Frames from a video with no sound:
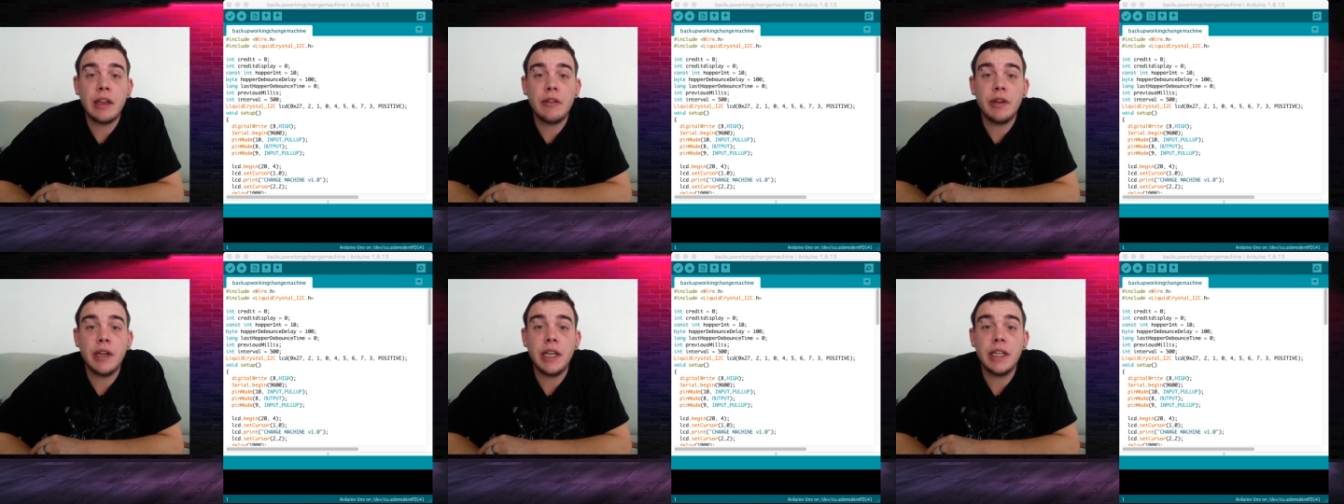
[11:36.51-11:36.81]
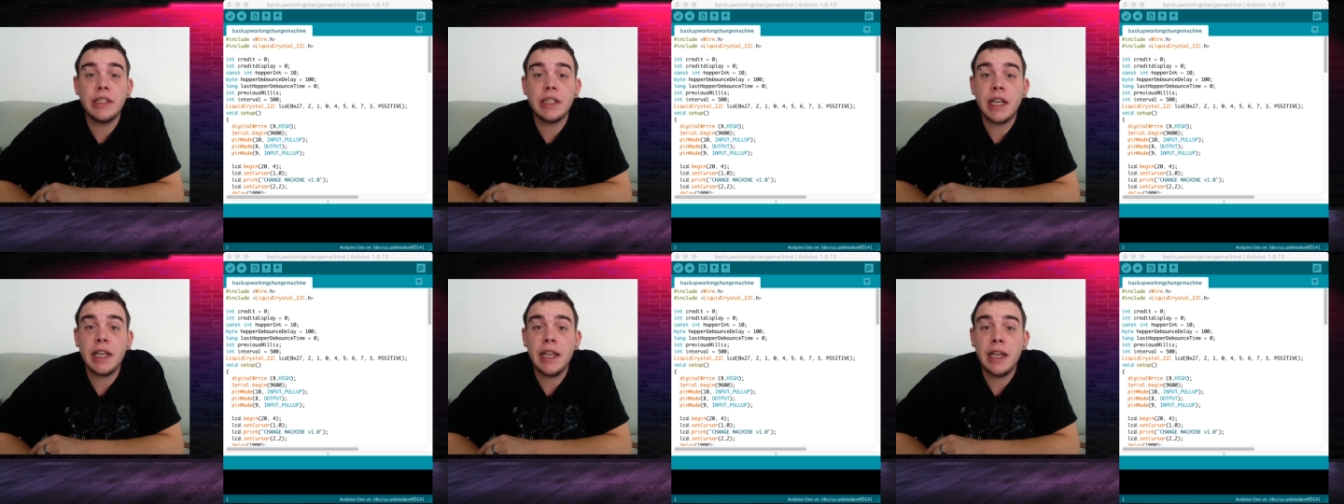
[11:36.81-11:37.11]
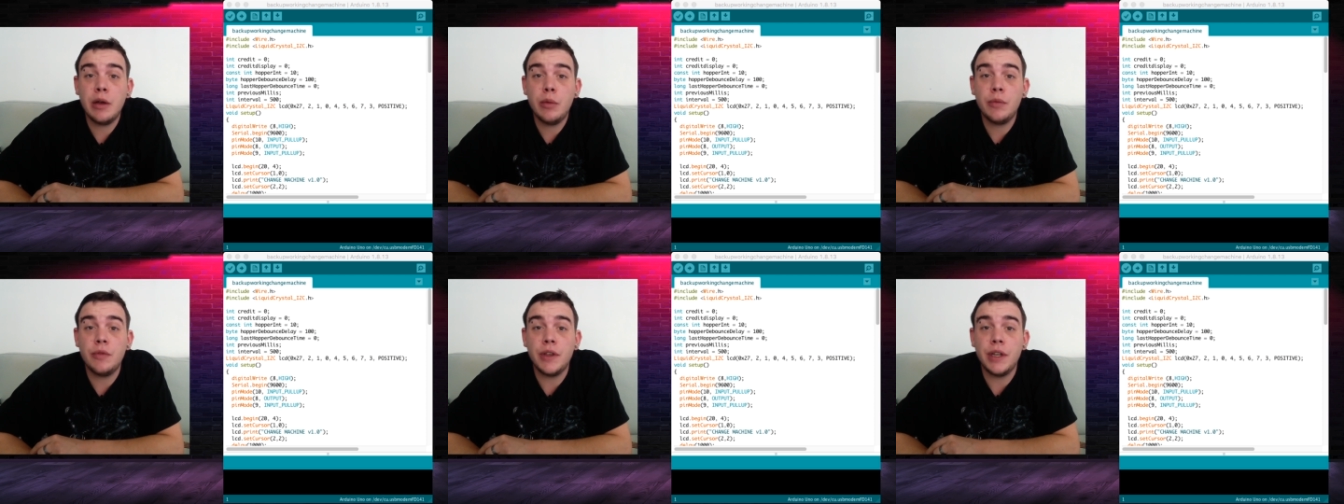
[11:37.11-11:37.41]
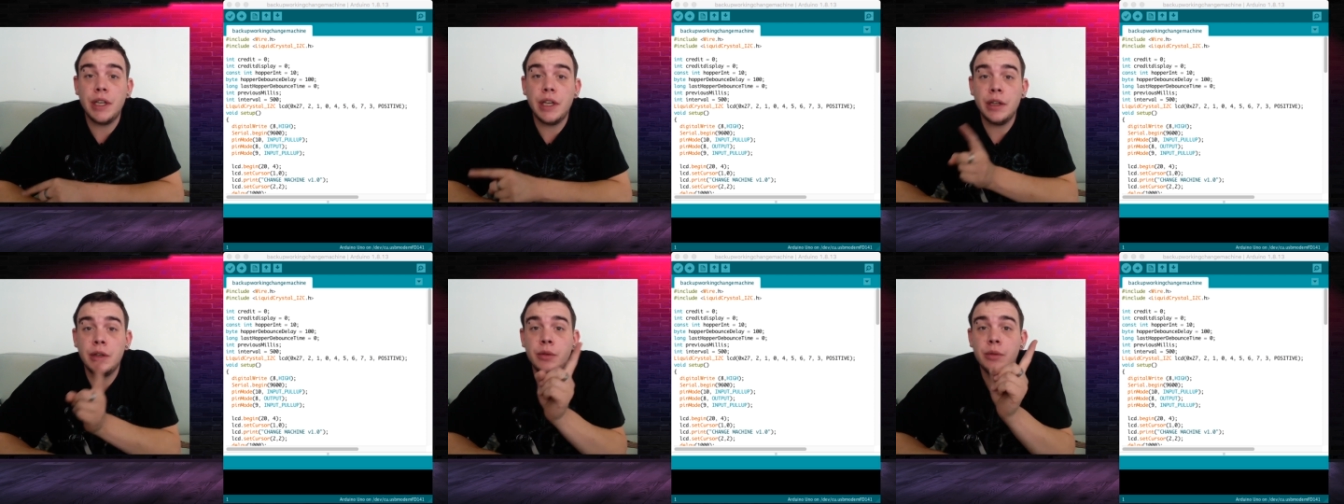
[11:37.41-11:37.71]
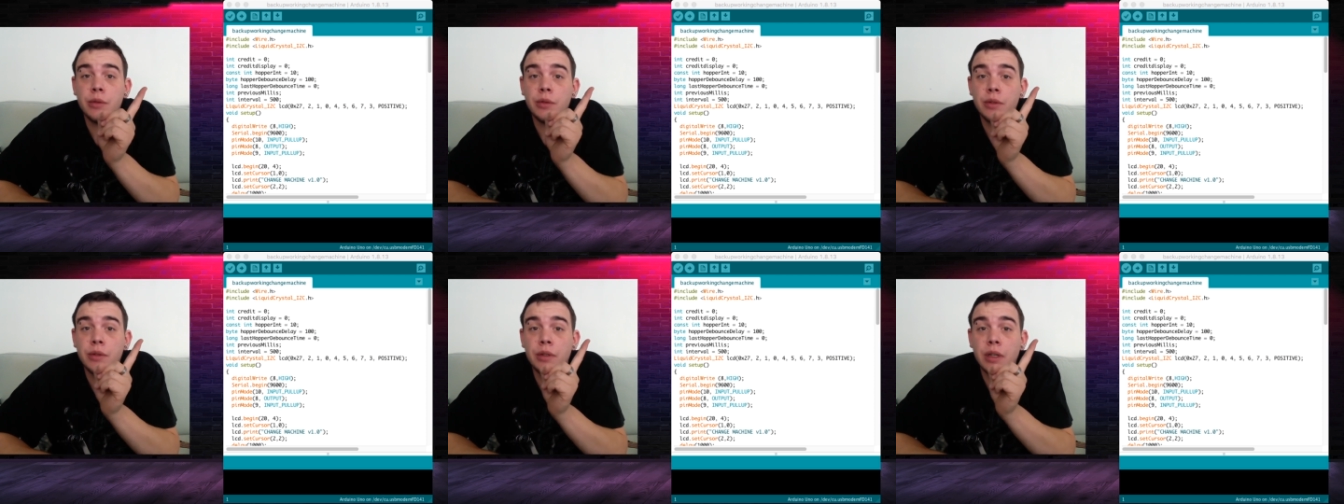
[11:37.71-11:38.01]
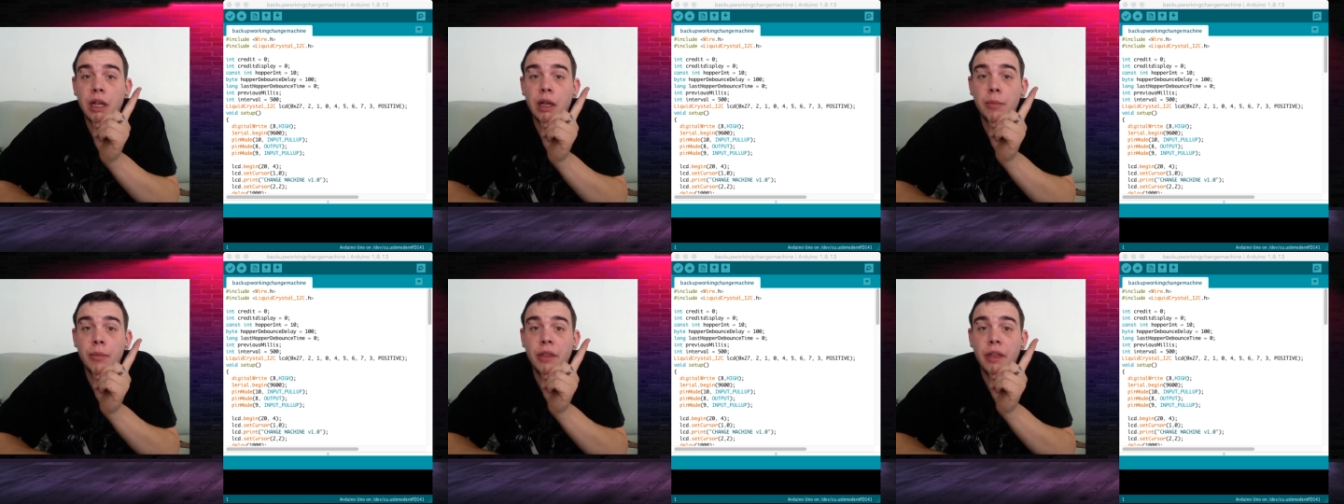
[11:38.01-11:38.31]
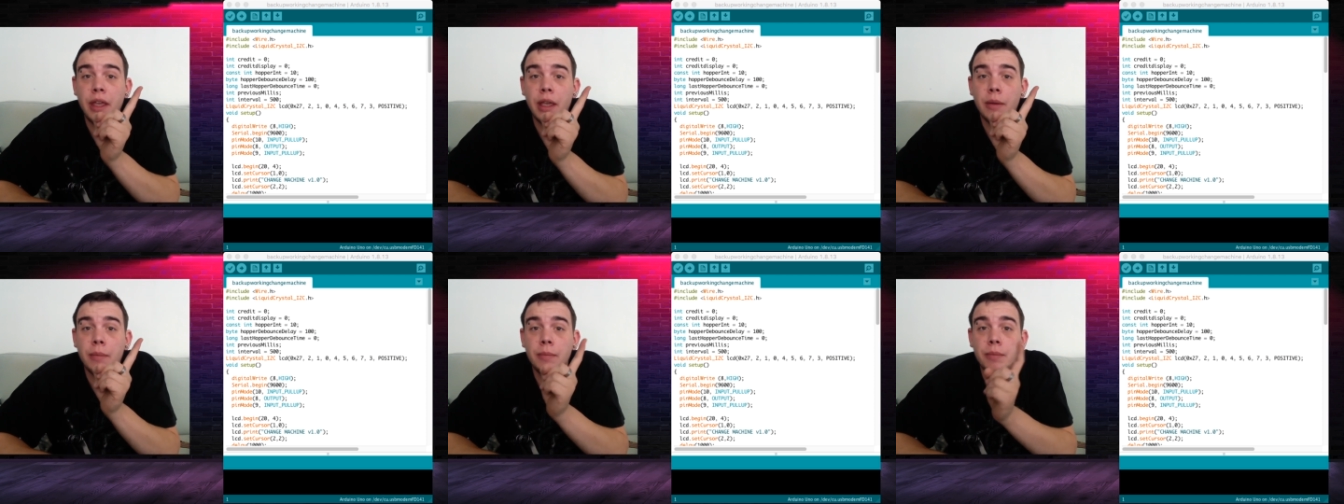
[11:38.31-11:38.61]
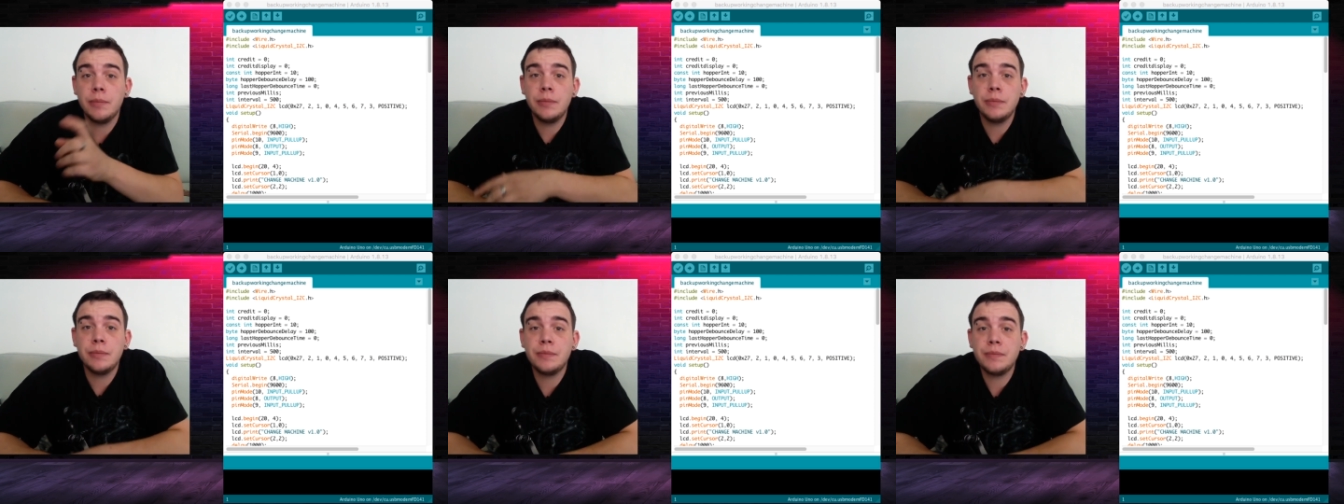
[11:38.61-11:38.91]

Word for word: there is a help video up there.